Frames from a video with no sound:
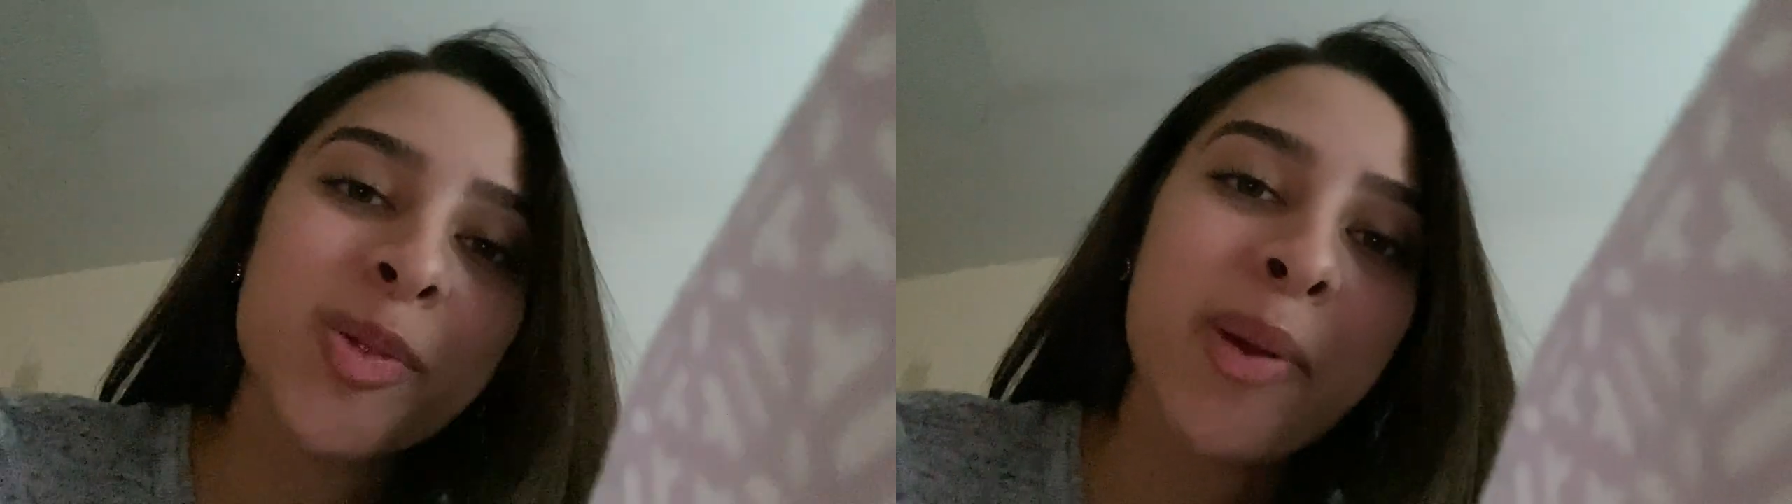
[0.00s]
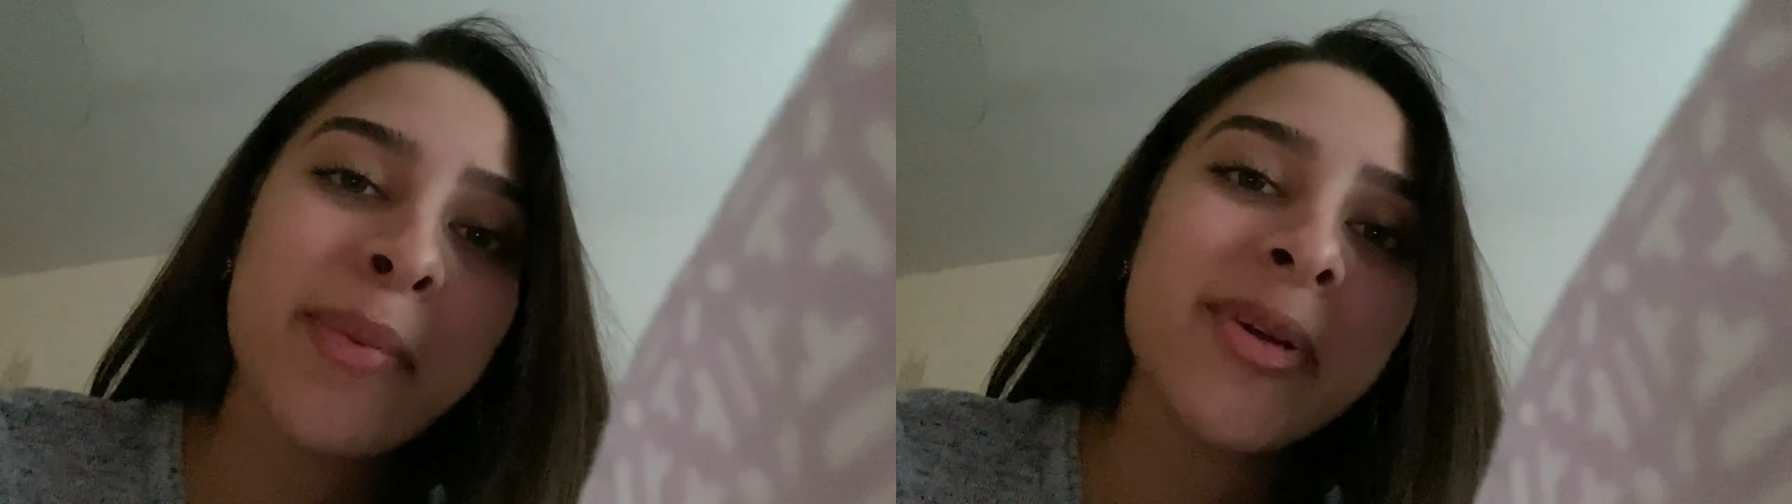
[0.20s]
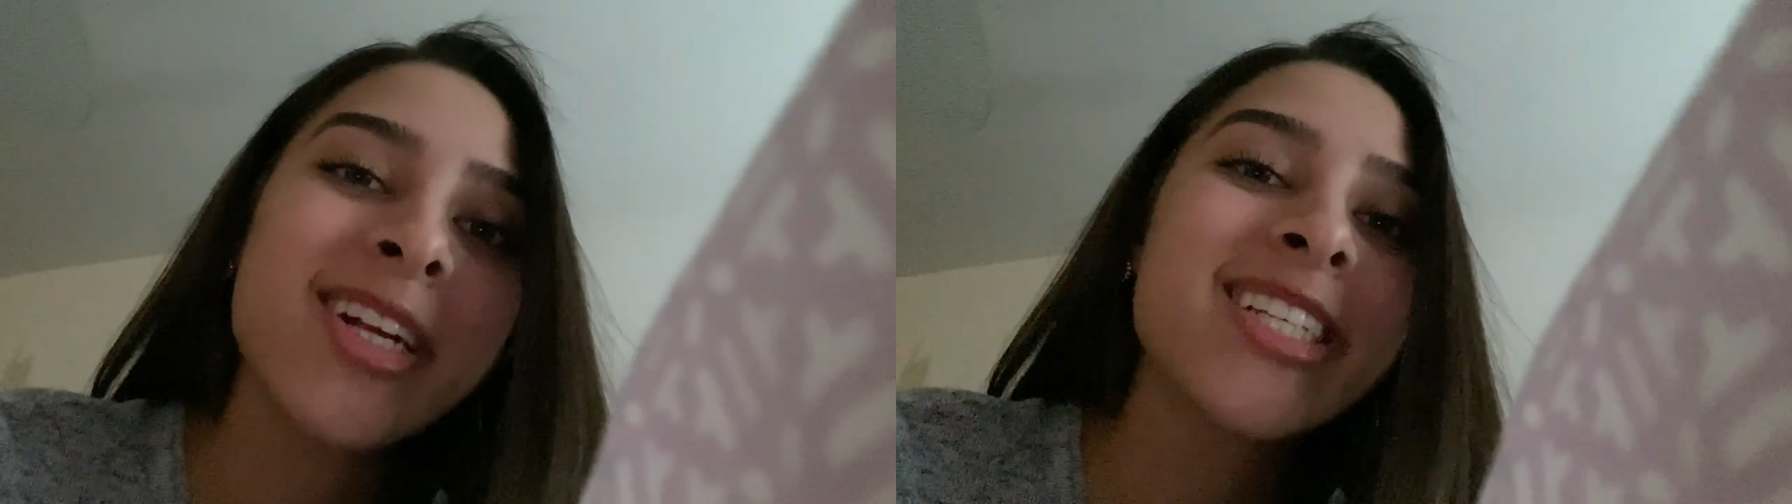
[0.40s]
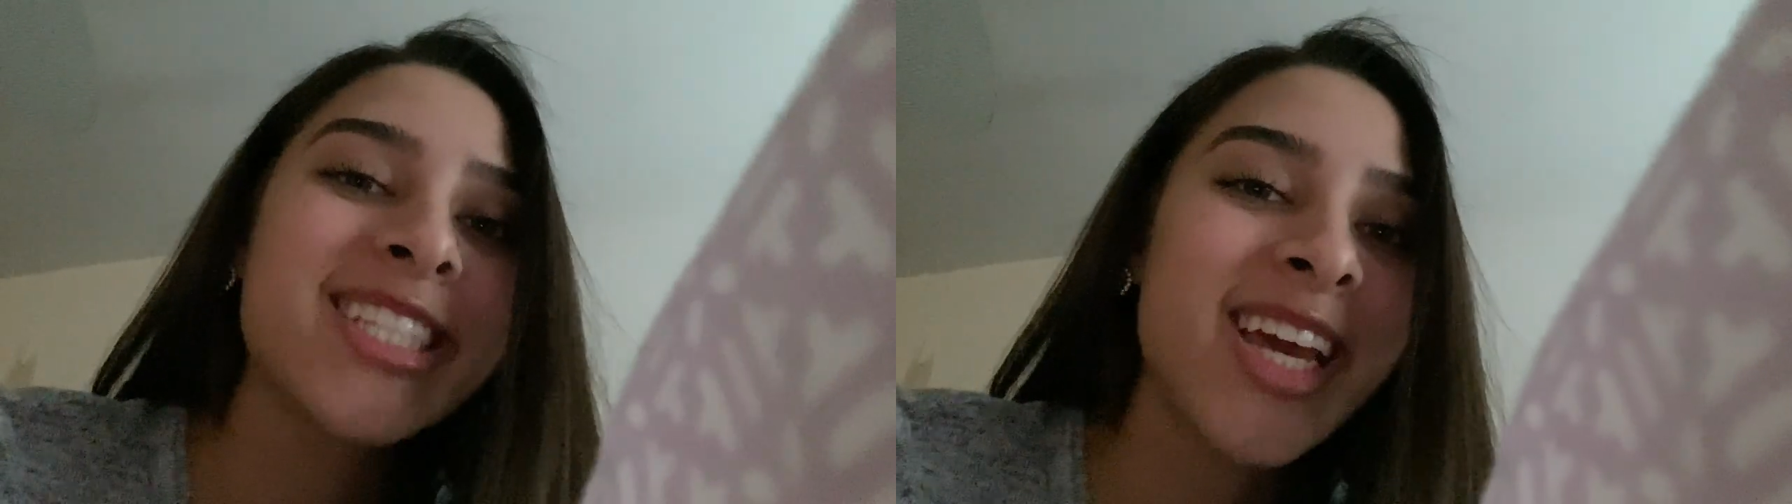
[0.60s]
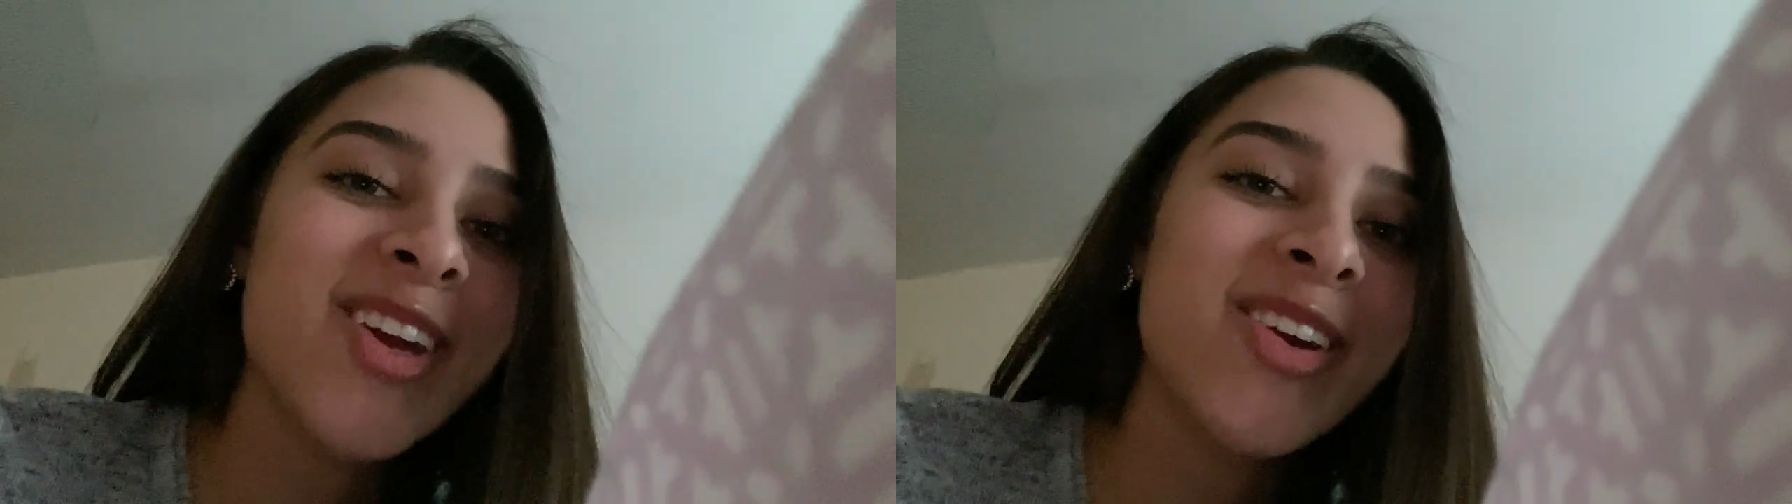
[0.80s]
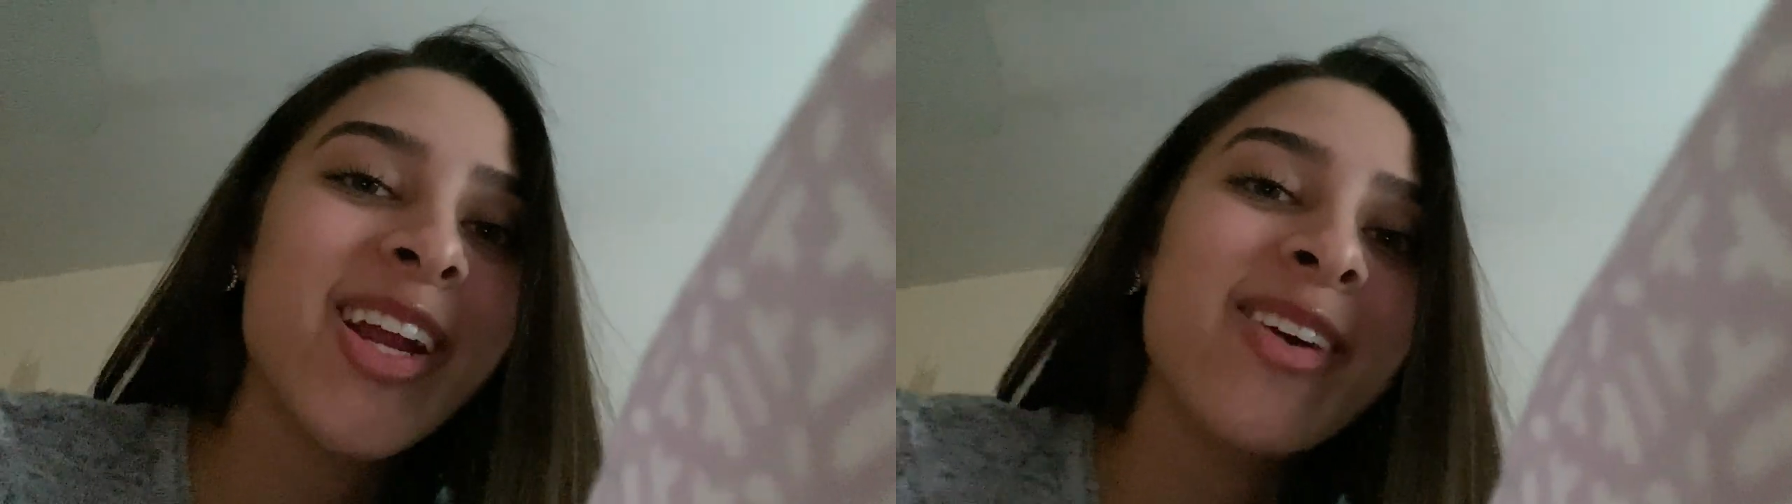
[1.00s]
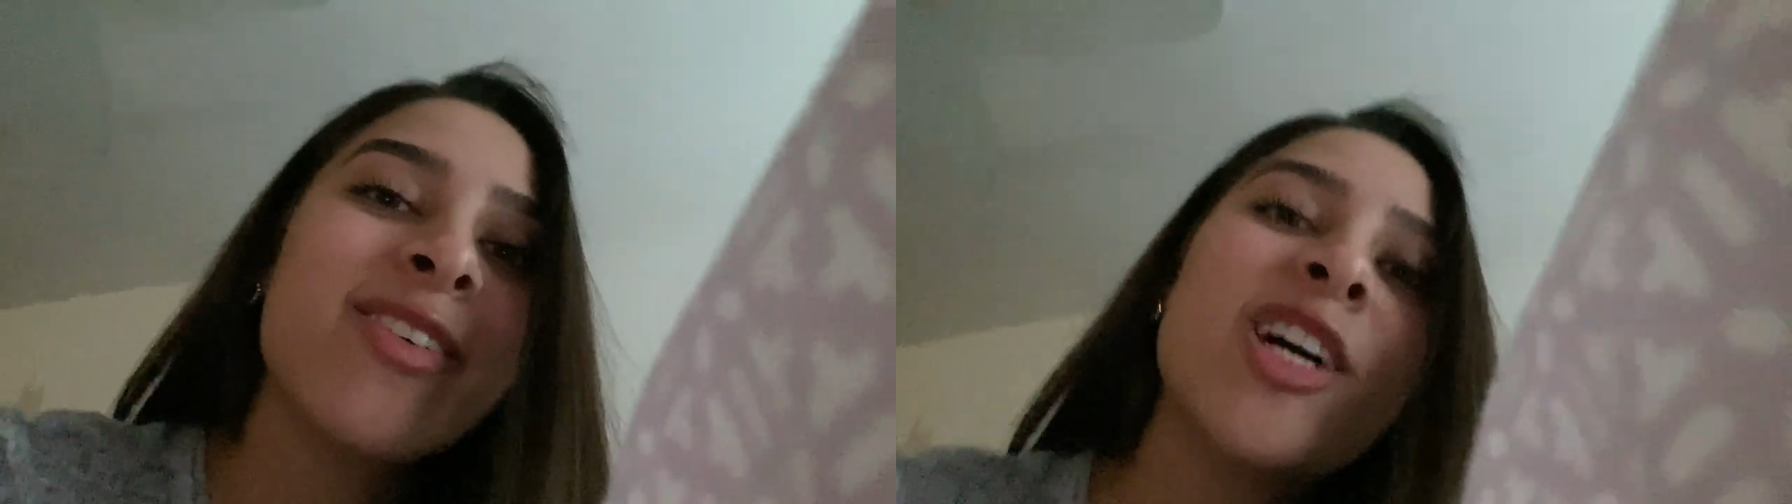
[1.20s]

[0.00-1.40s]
remember, stay creative.